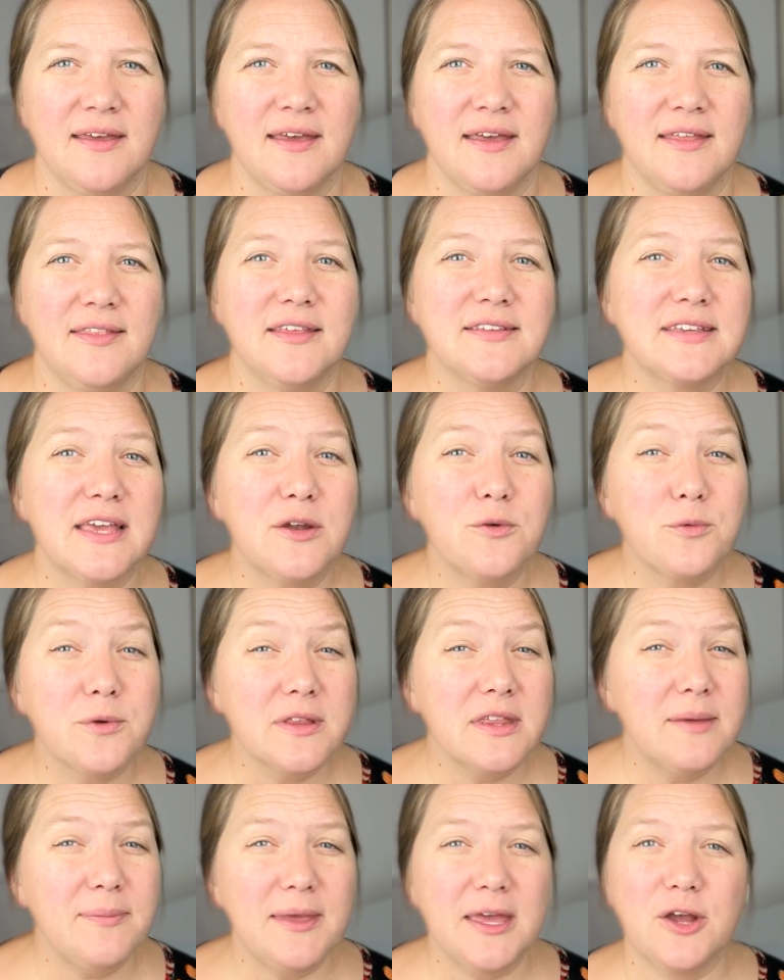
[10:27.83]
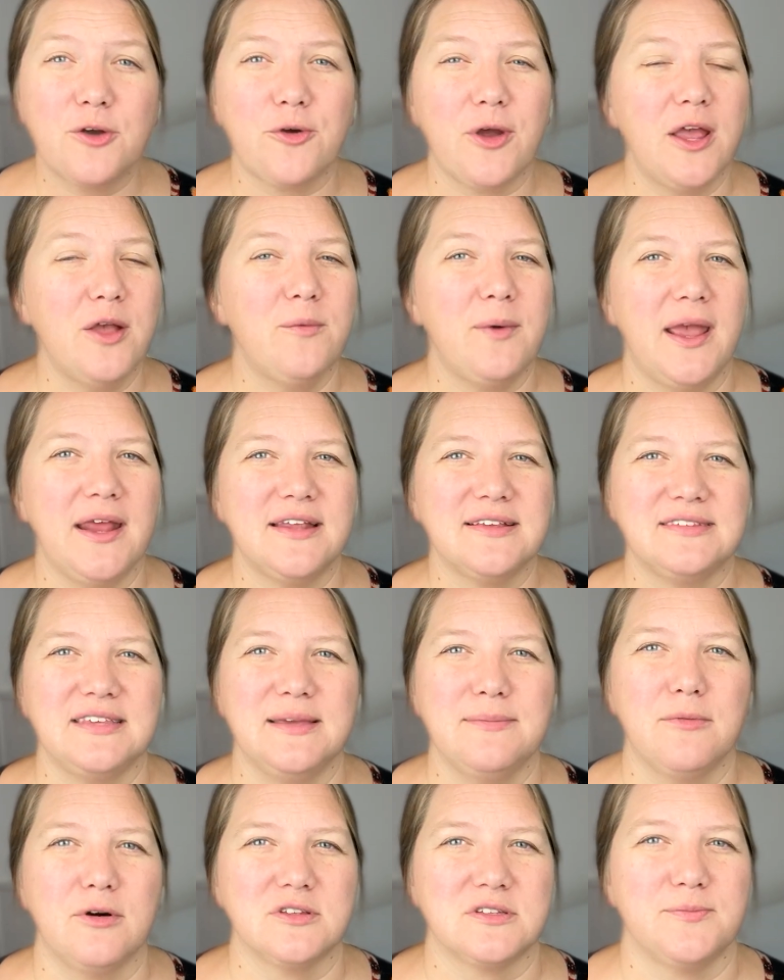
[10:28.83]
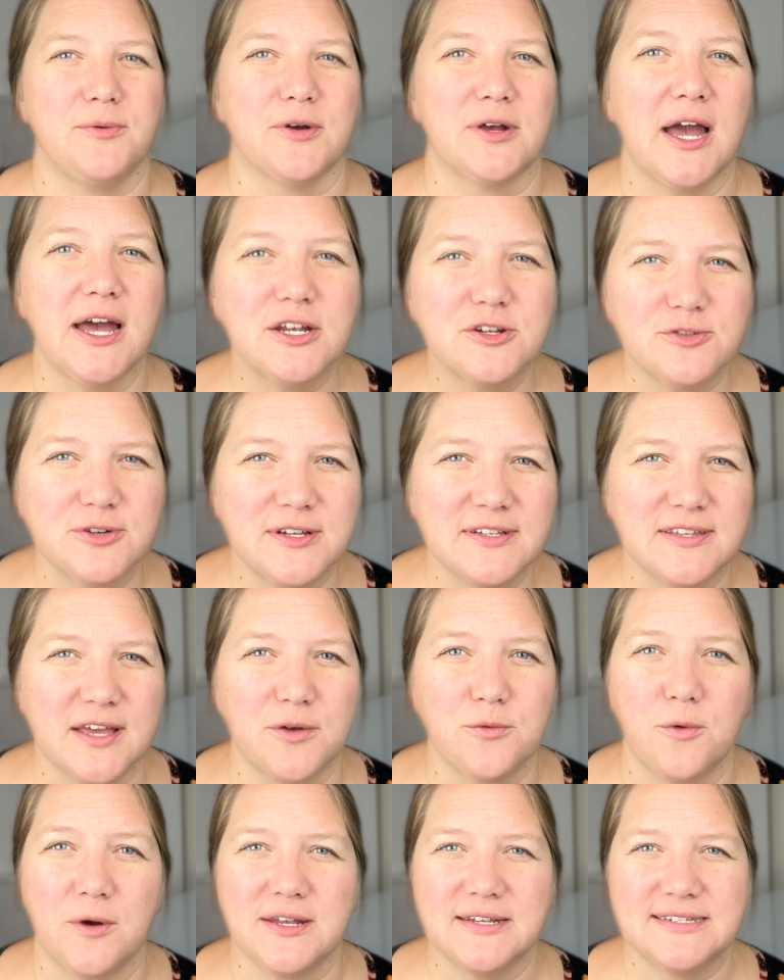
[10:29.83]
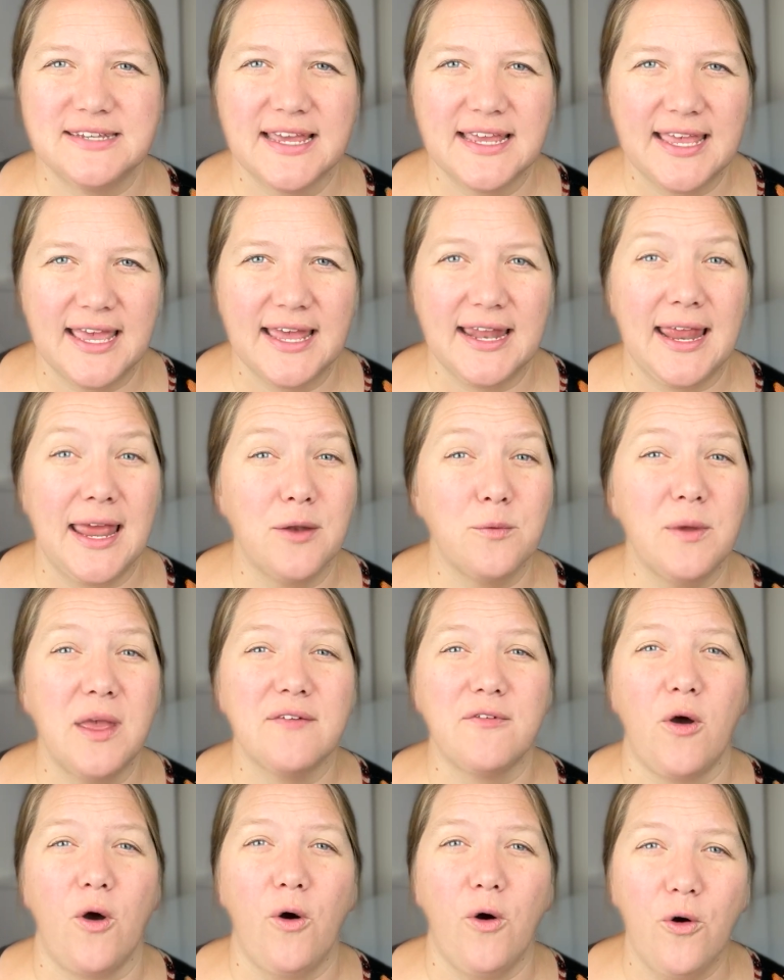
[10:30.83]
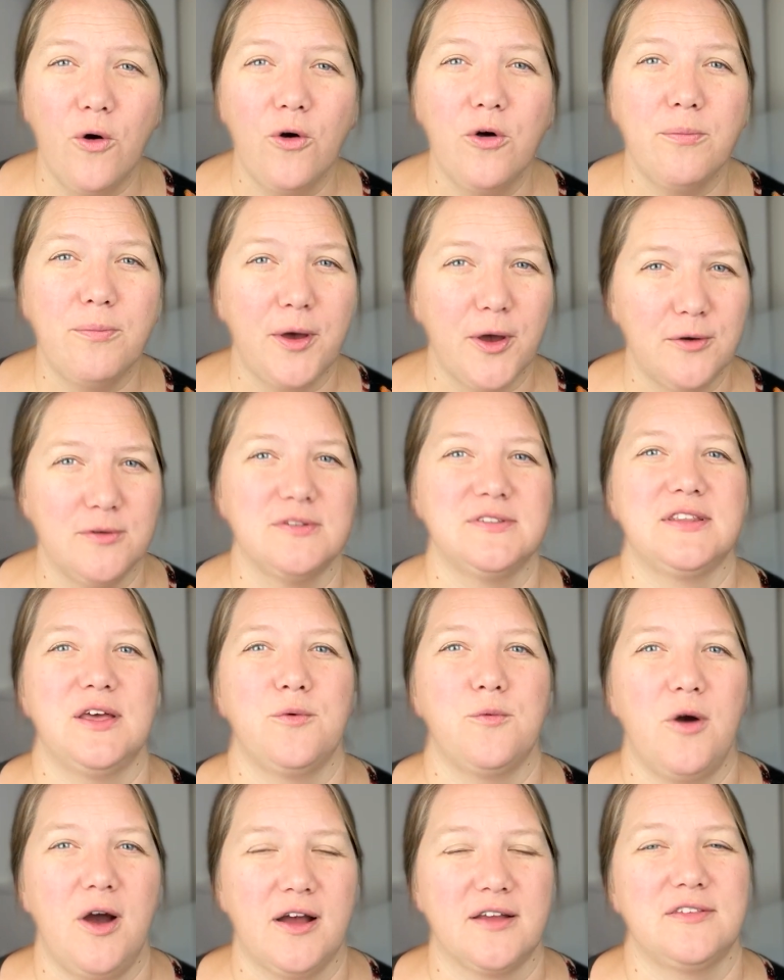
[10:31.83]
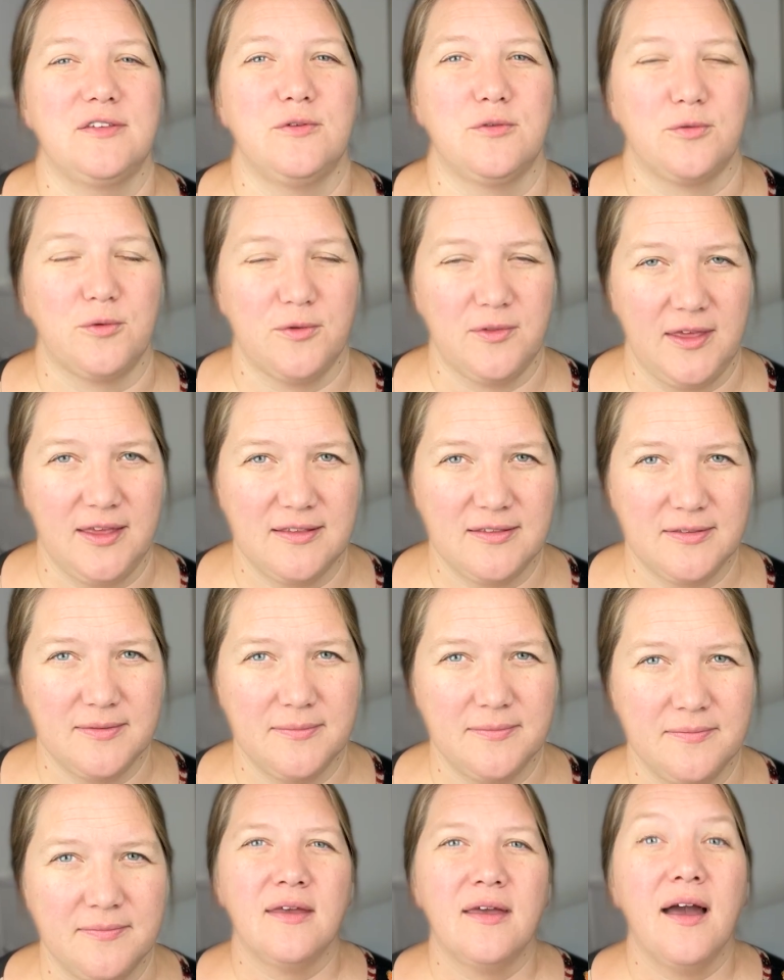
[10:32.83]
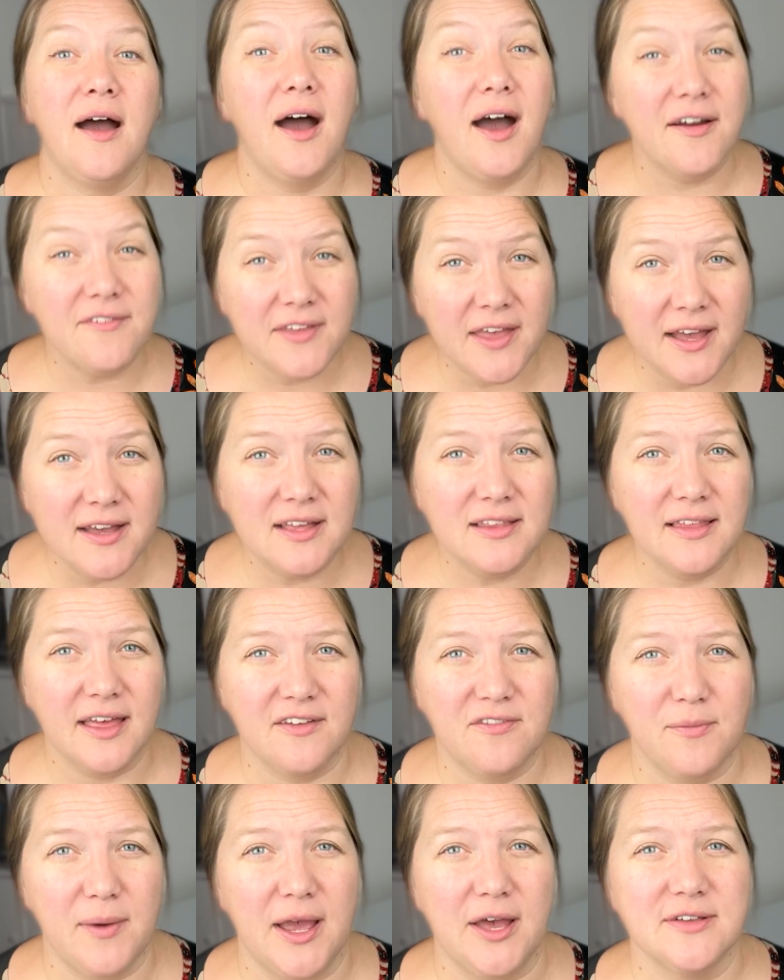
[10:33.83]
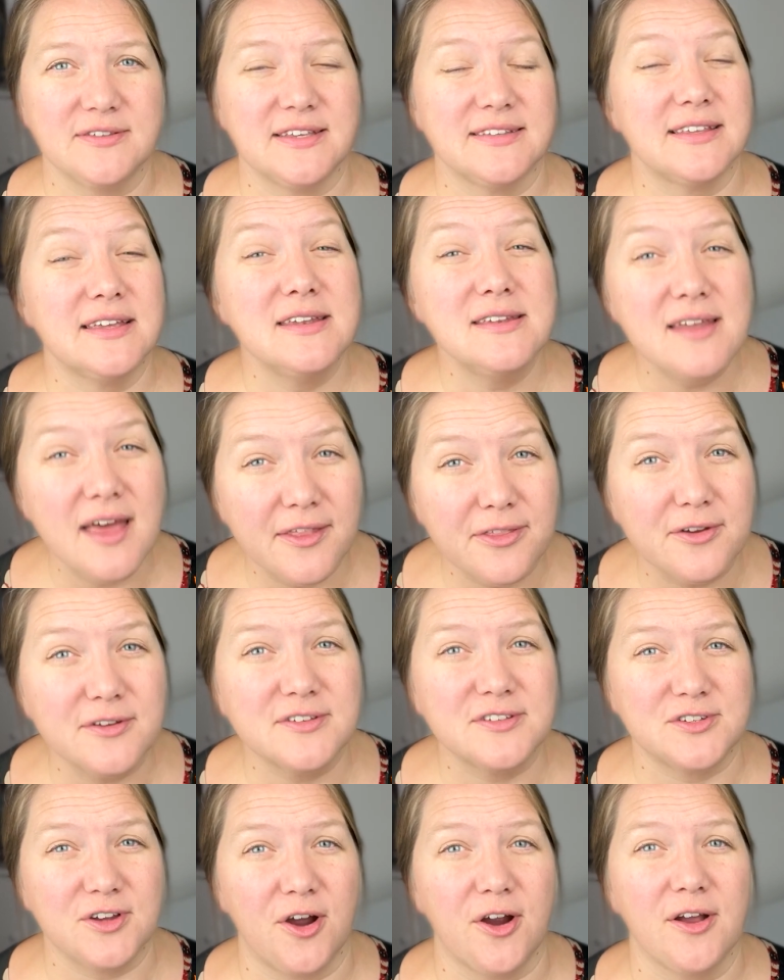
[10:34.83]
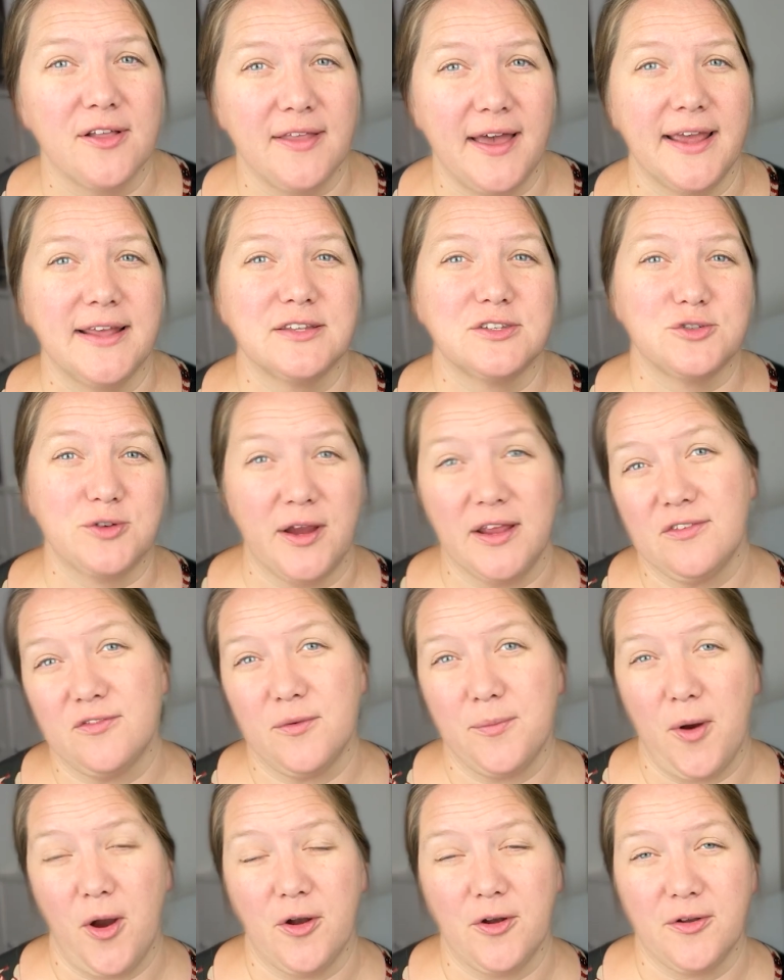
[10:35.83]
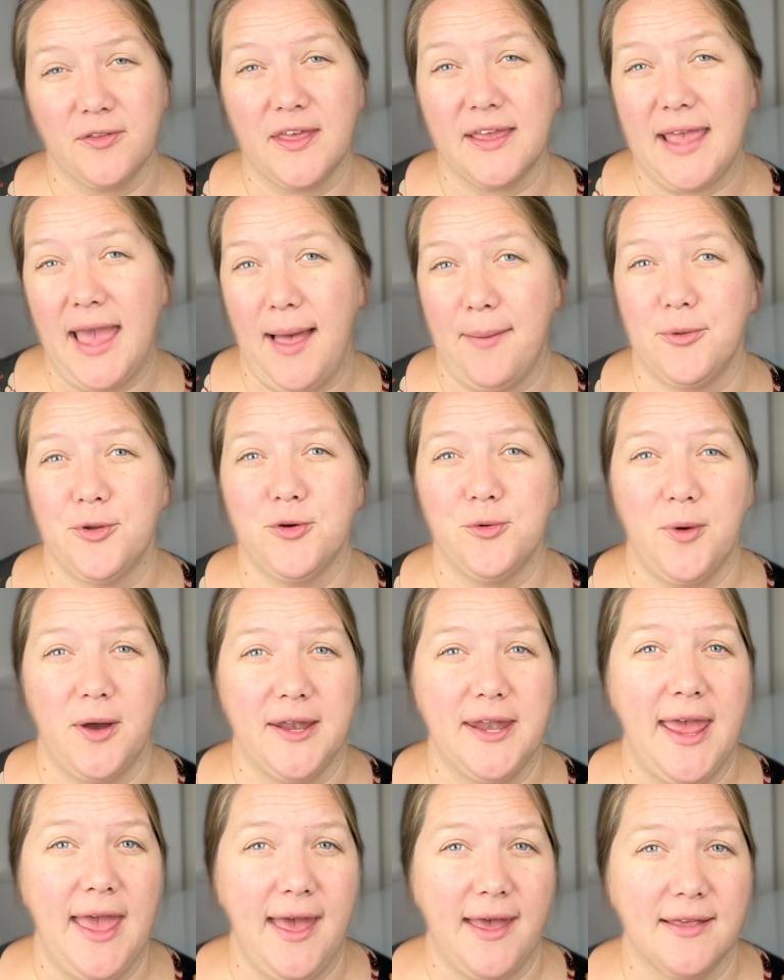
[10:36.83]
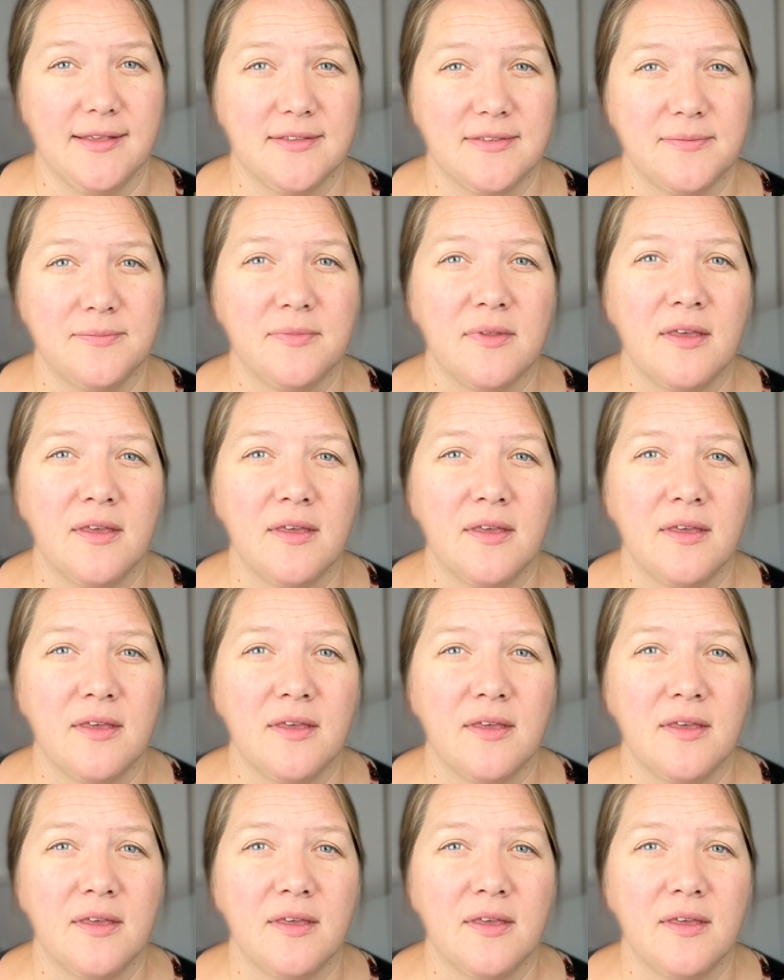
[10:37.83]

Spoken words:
This can really be a great way to see multiple countries on one ticket, and we have a whole post that walks you through this. Avianca LifeMiles is another Star Alliance transfer partner that Capital One has.